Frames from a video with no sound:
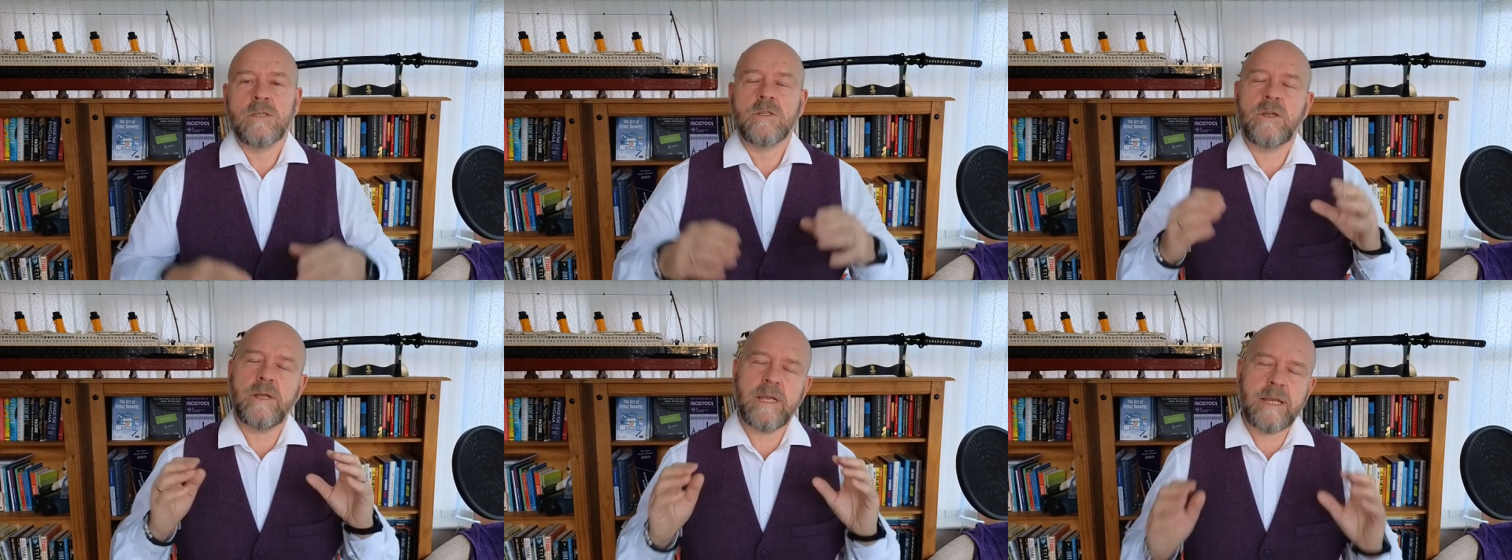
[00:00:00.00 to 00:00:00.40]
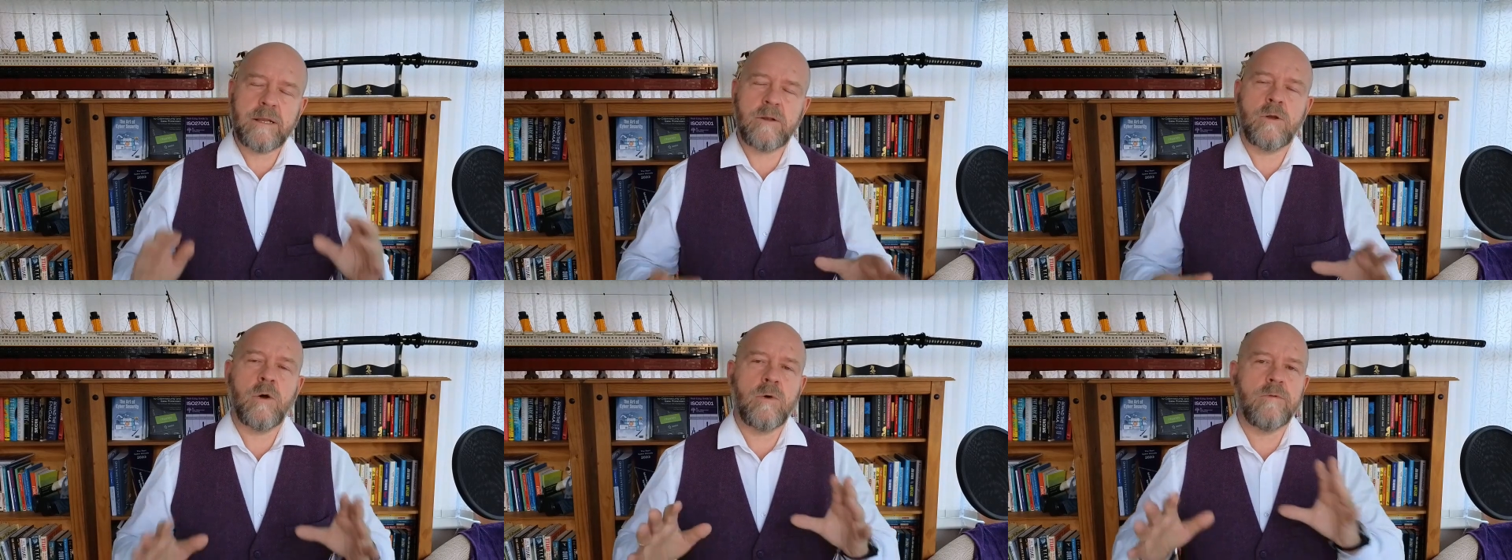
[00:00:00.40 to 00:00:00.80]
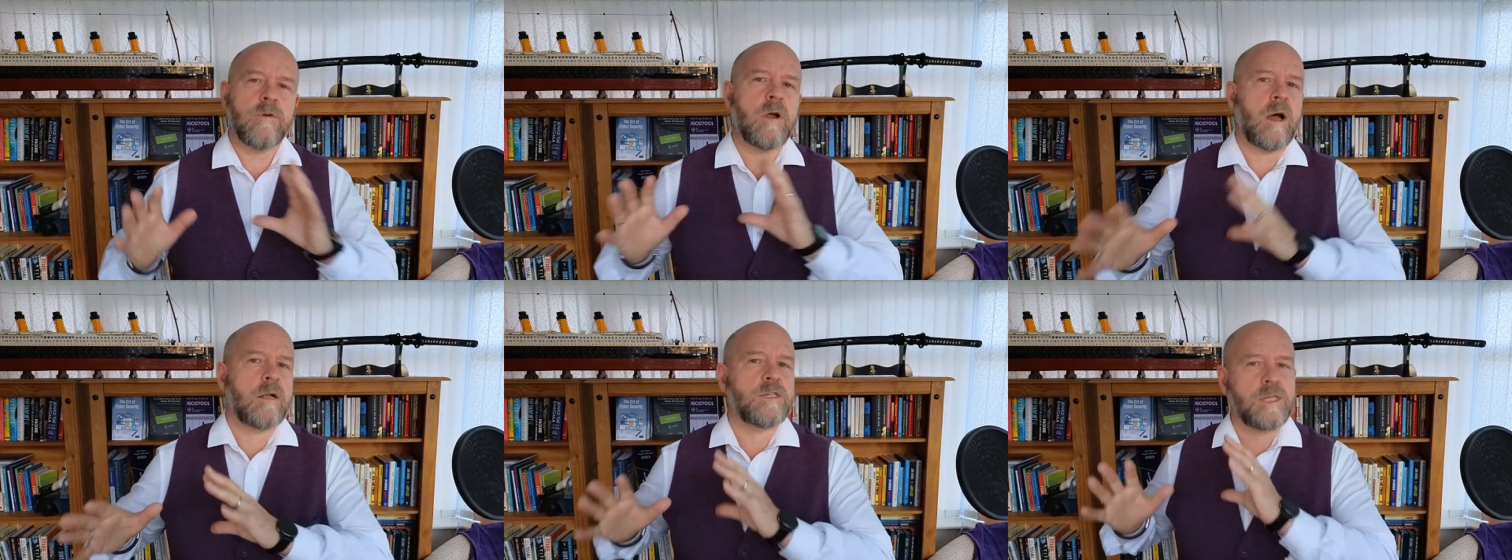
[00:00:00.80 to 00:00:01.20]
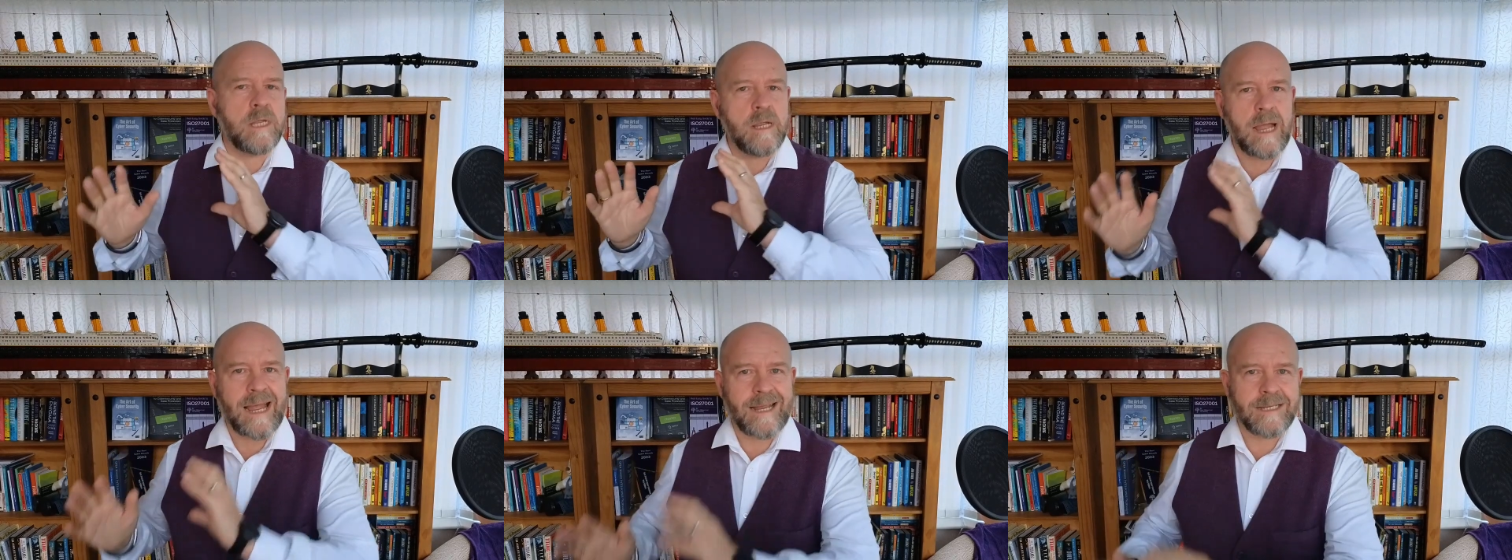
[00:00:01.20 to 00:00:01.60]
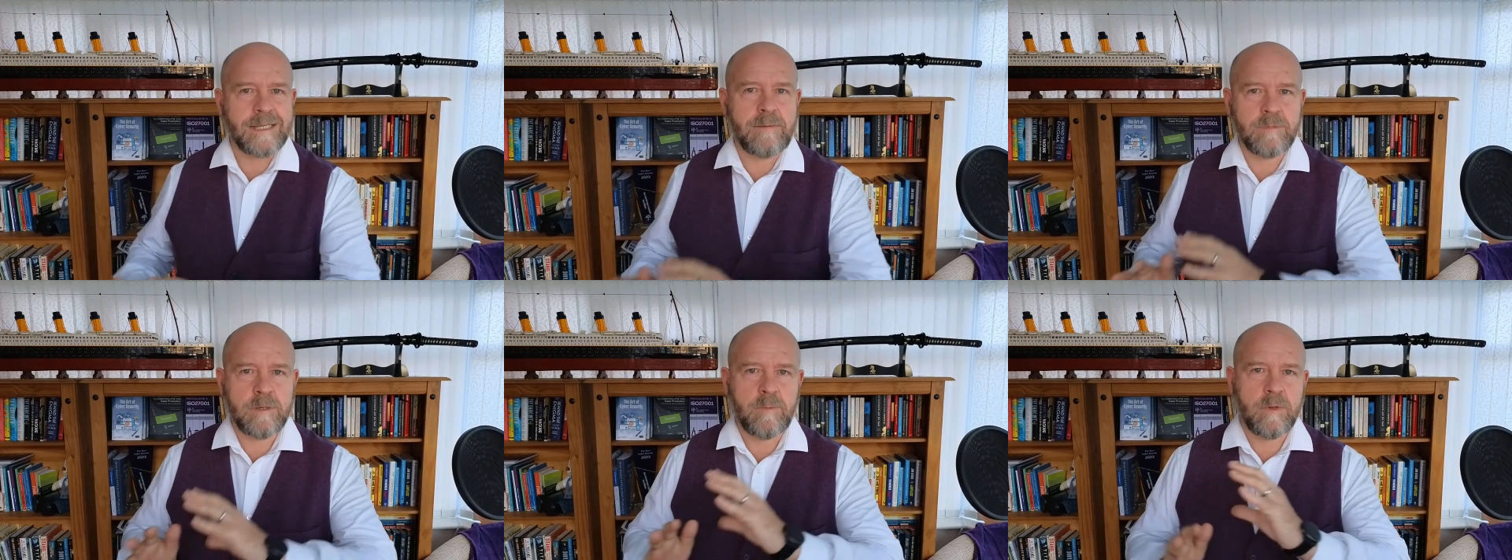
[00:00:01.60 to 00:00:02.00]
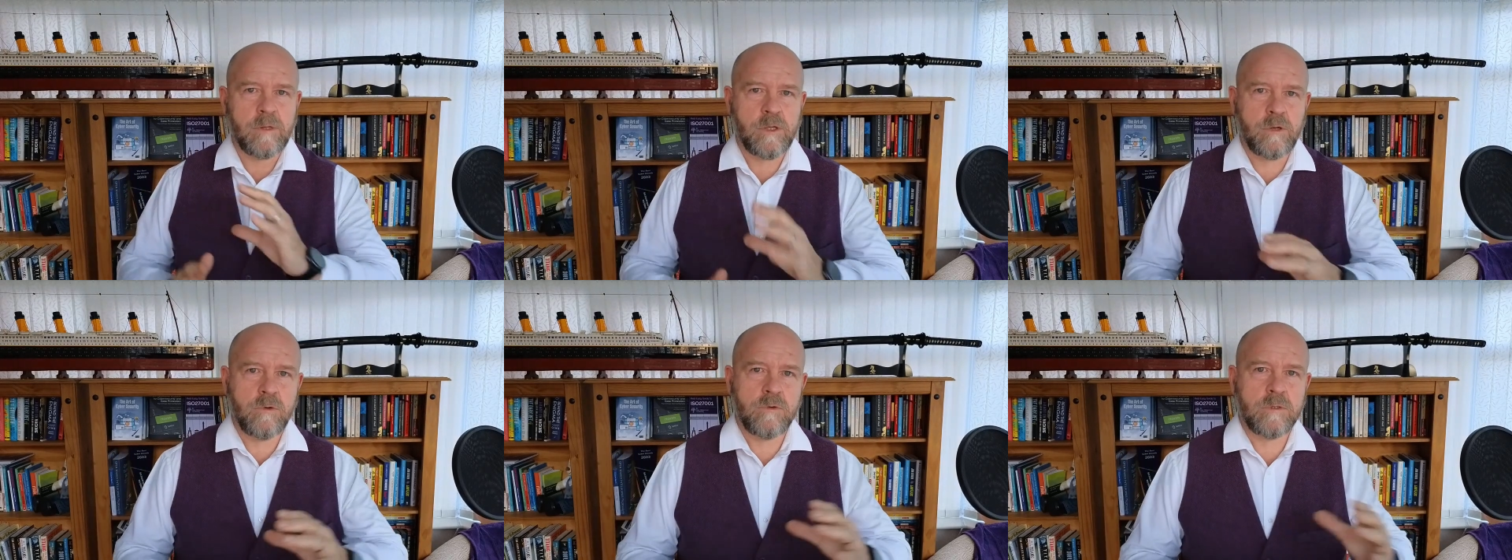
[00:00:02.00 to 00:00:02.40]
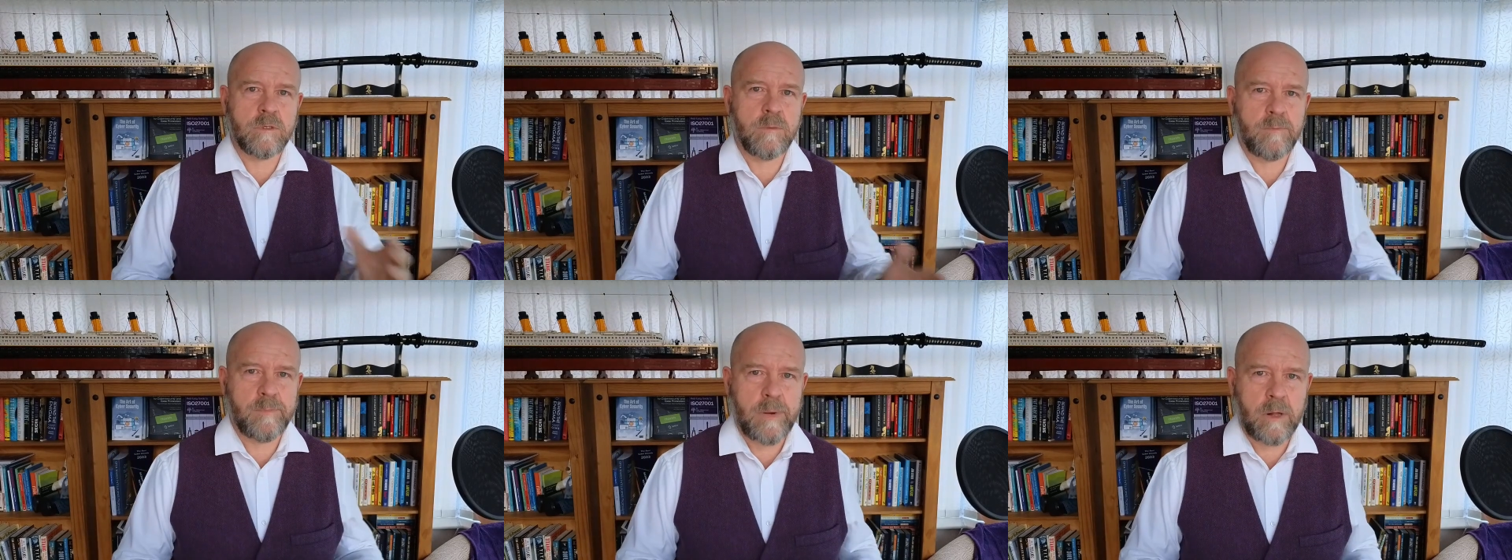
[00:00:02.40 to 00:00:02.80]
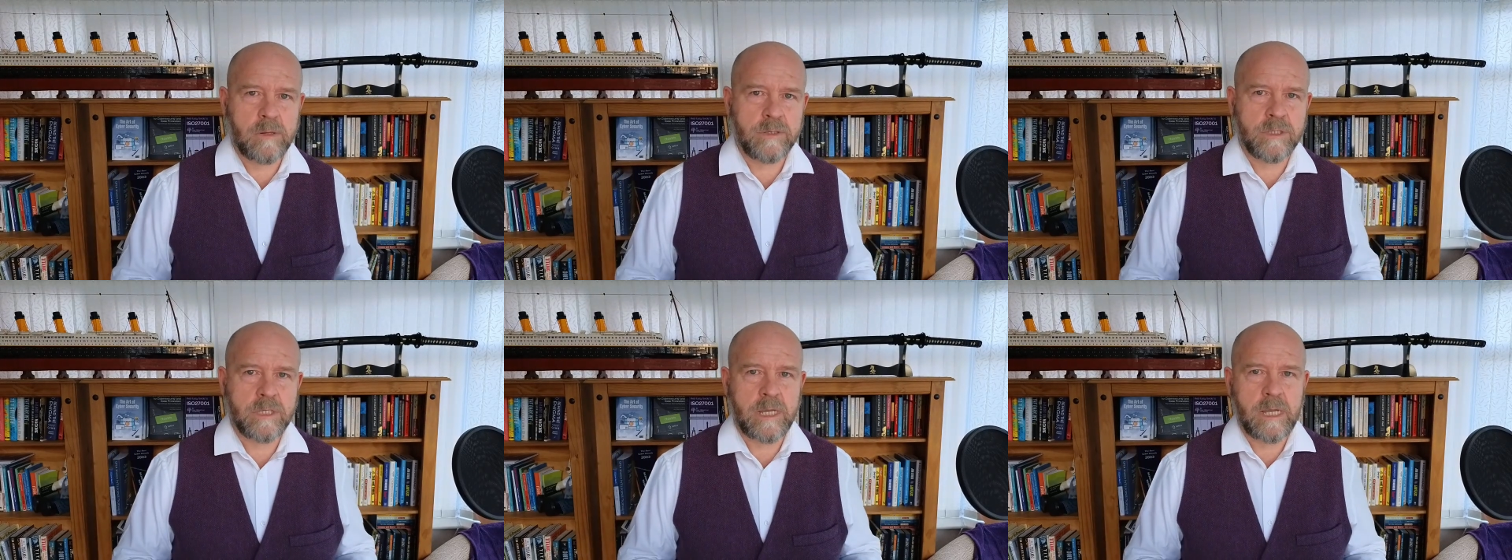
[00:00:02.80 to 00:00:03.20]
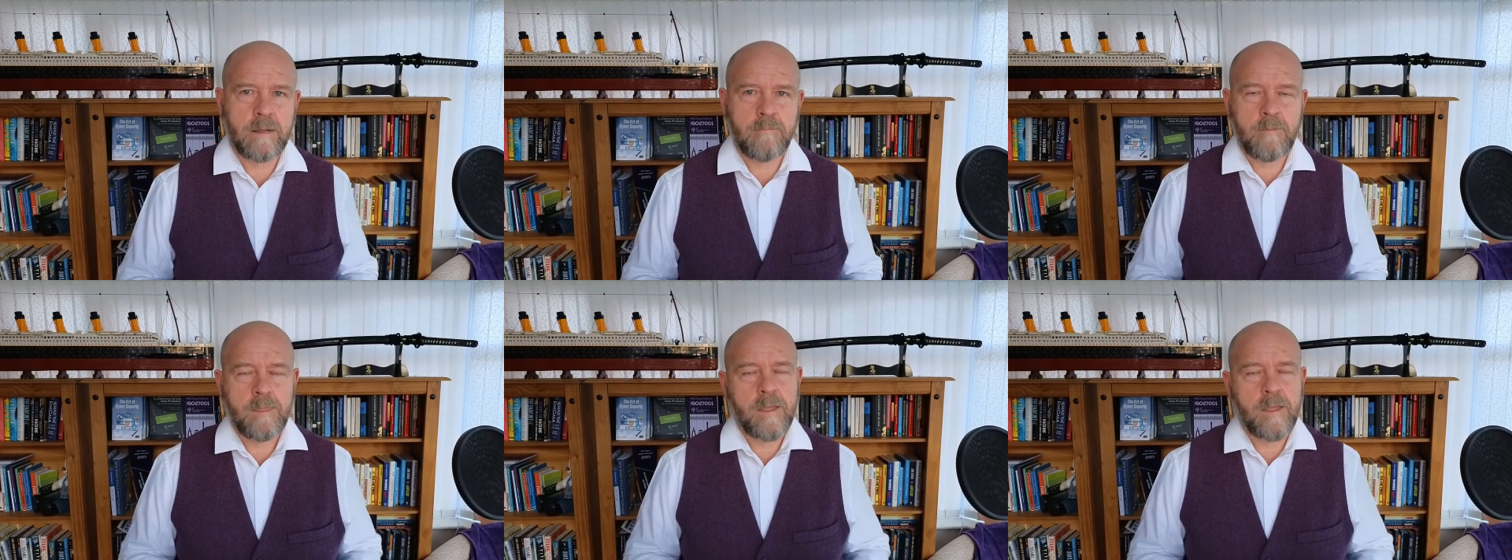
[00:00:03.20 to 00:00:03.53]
So you need an overarching acceptable use policy.